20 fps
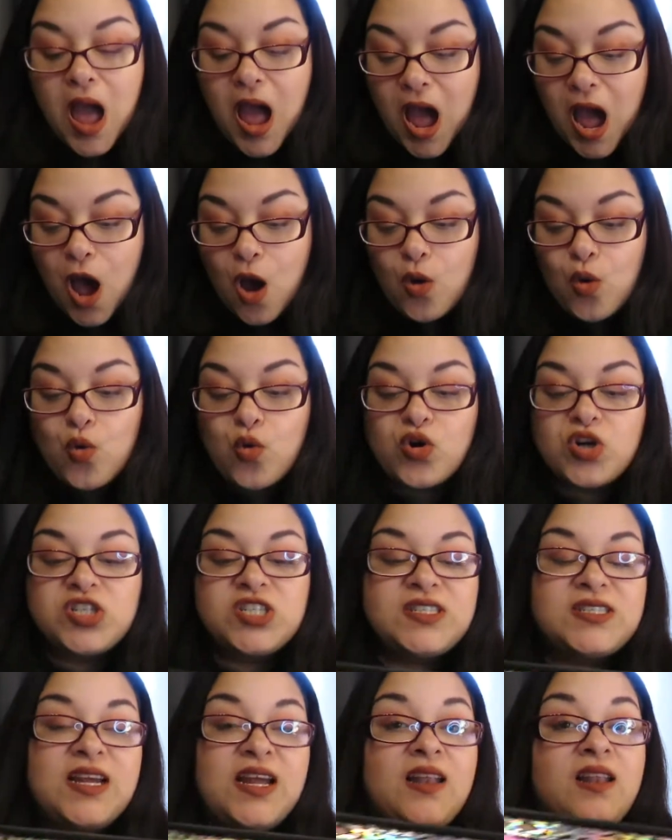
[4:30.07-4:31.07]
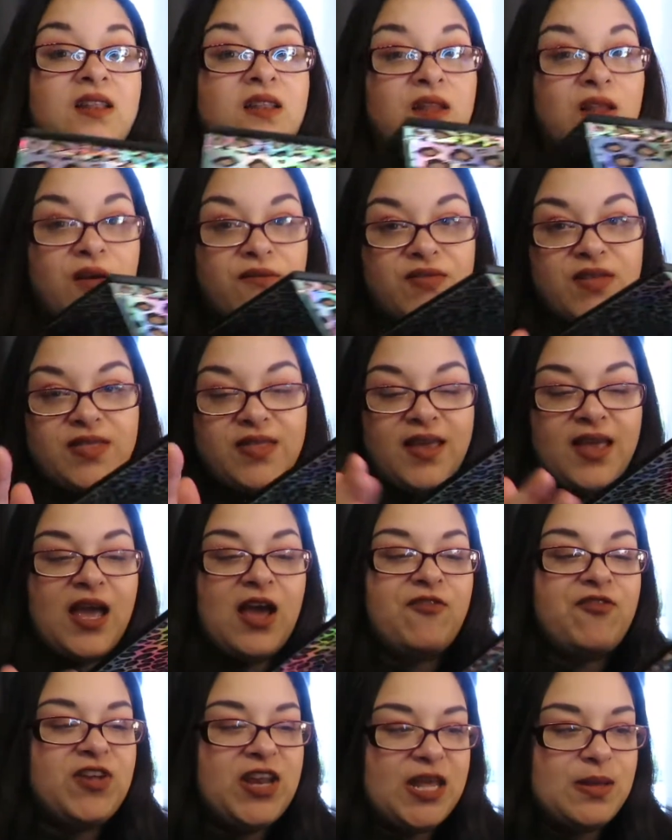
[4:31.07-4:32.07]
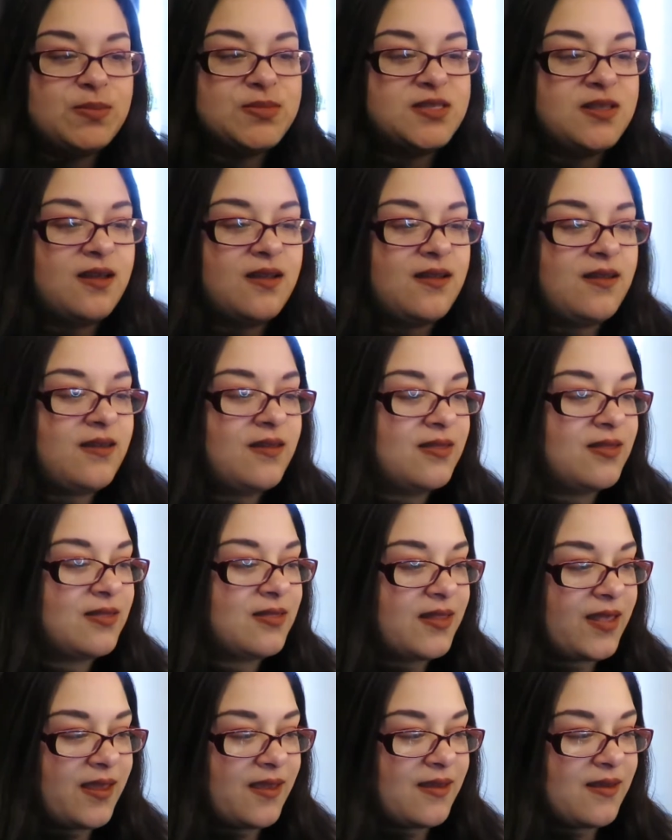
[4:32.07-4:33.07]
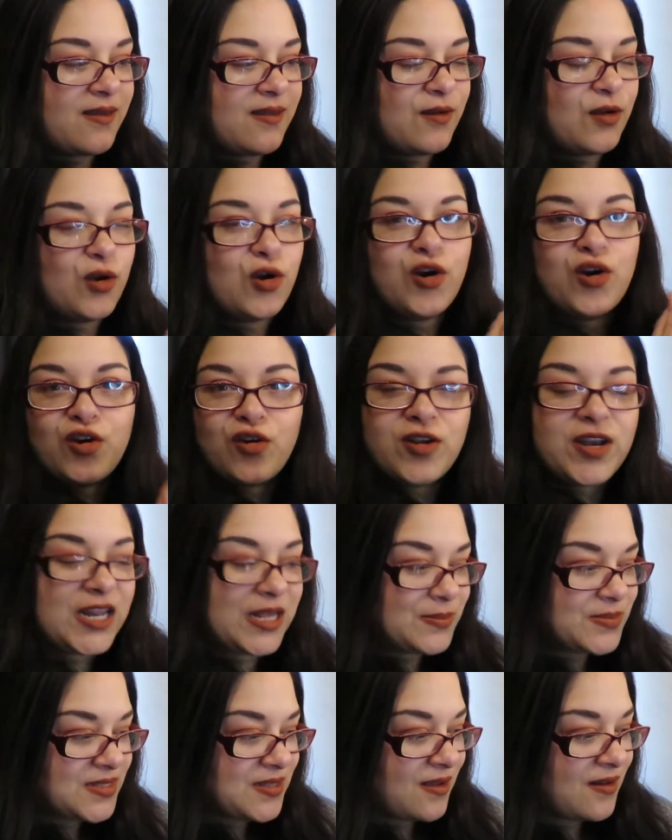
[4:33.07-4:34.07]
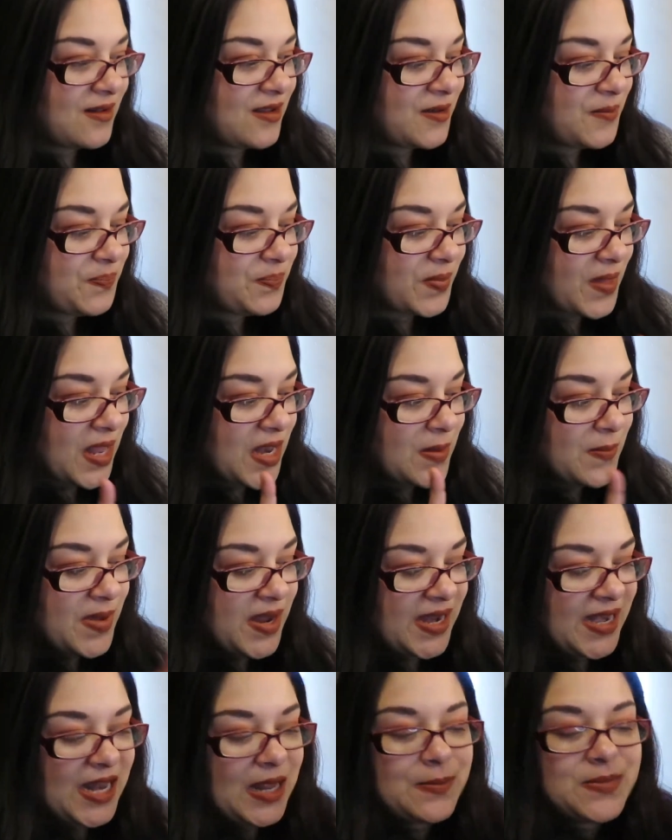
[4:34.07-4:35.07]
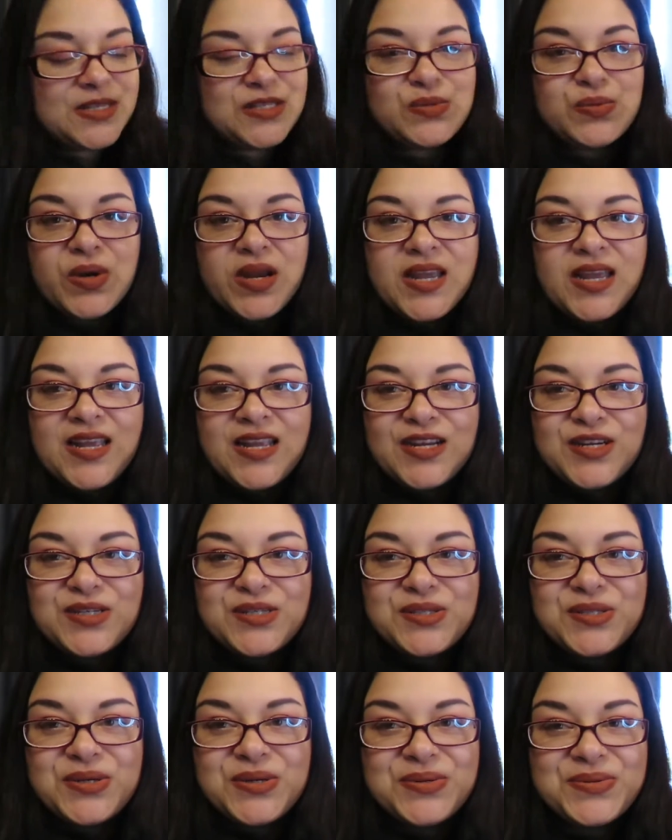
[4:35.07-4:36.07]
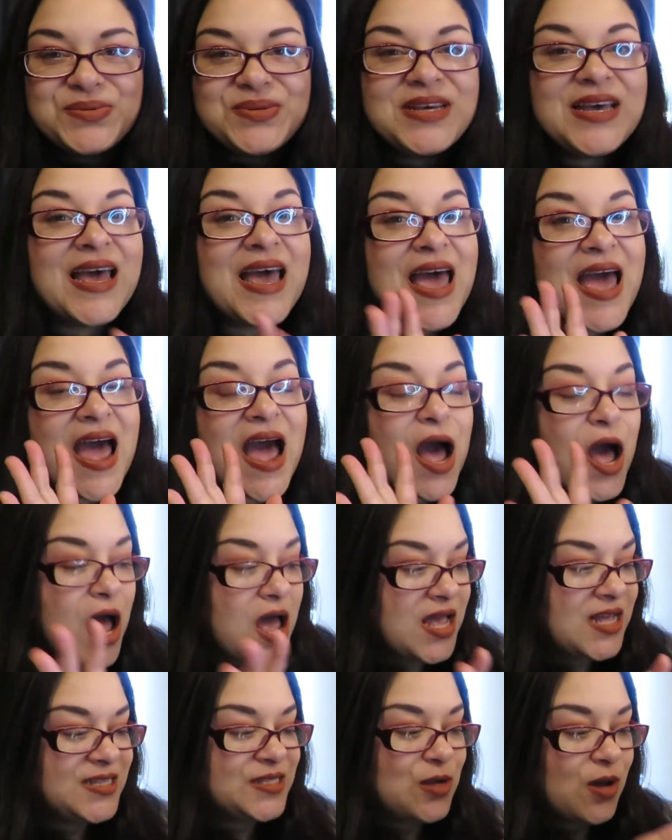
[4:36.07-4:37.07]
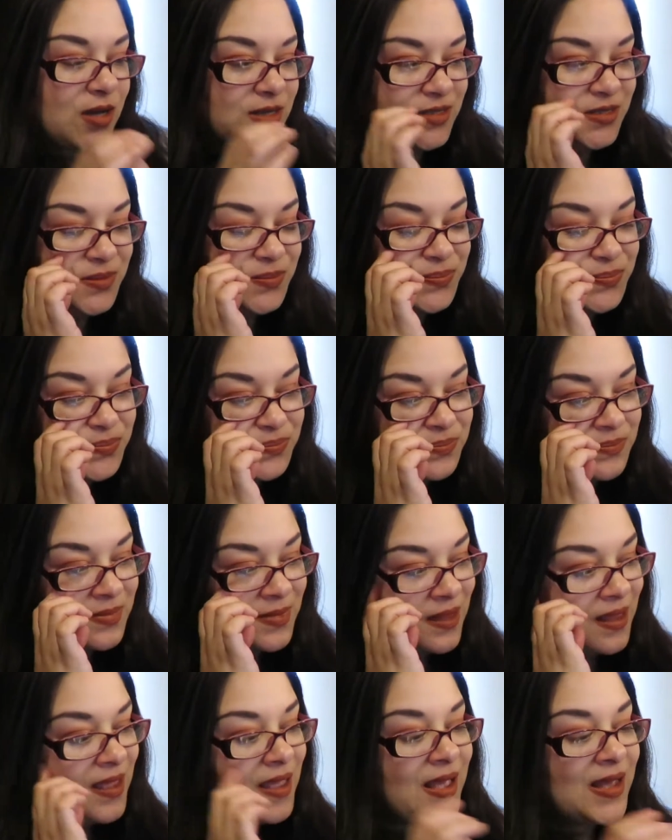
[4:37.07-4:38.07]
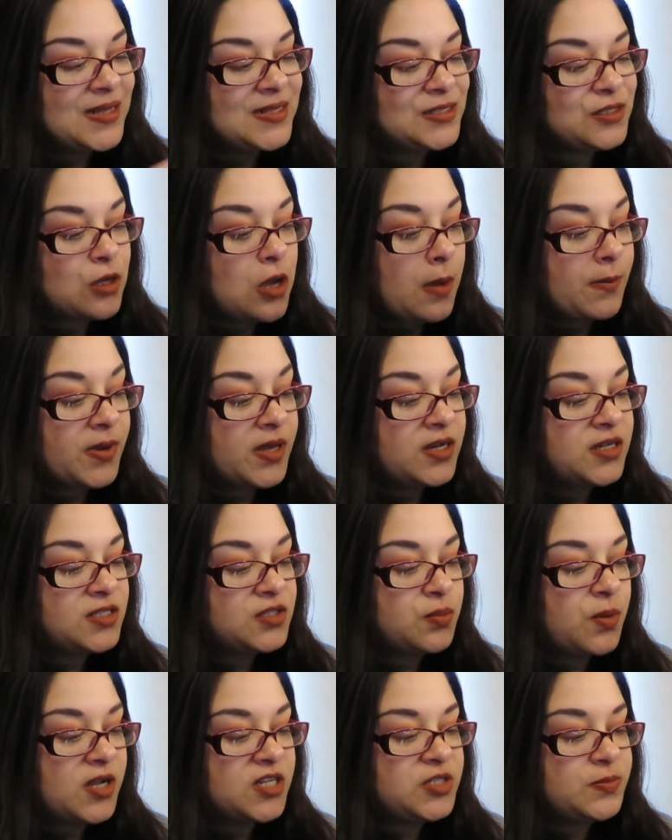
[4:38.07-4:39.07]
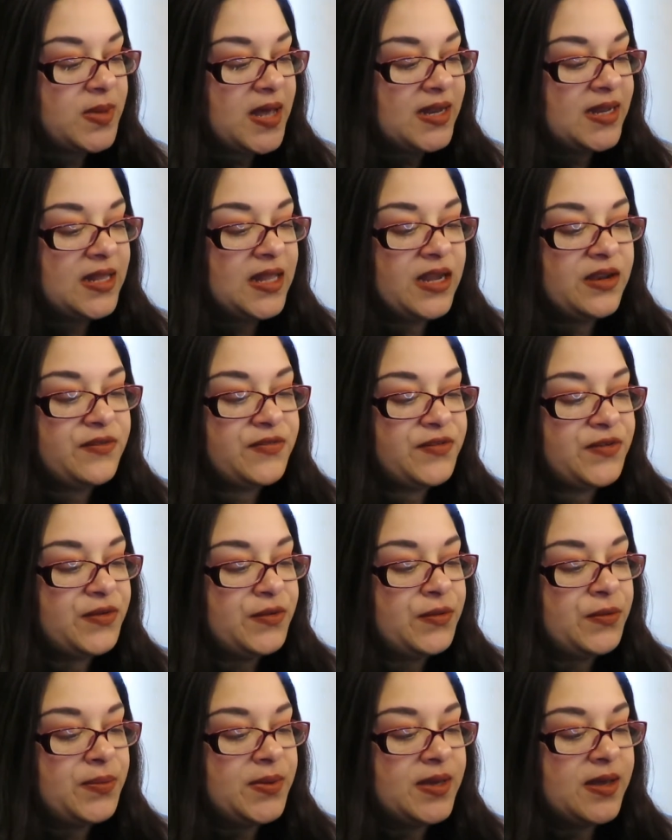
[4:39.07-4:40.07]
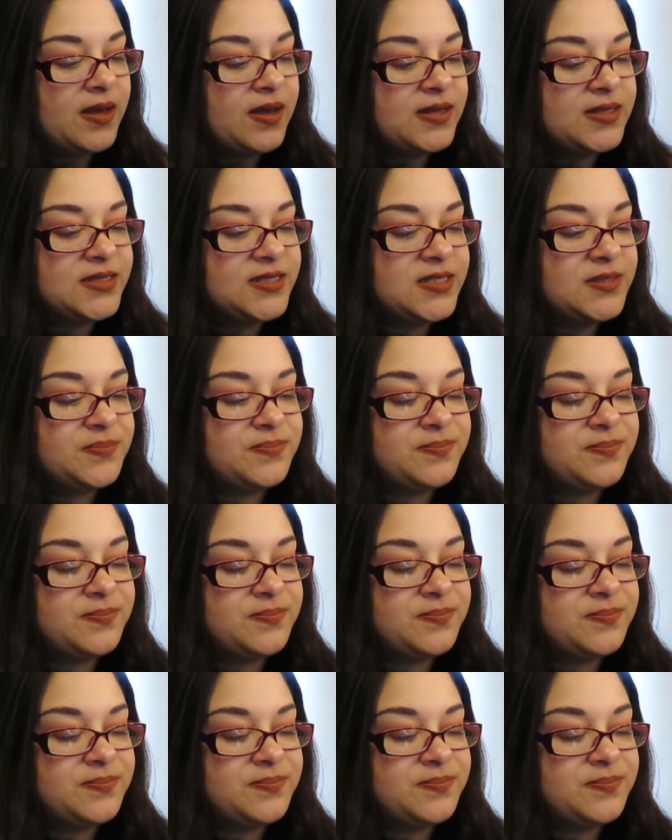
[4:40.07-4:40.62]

how gorgeous I love that they have names on it like girl names on it and my name is right here so it's awesome so I'm going to swatch Madeline for you because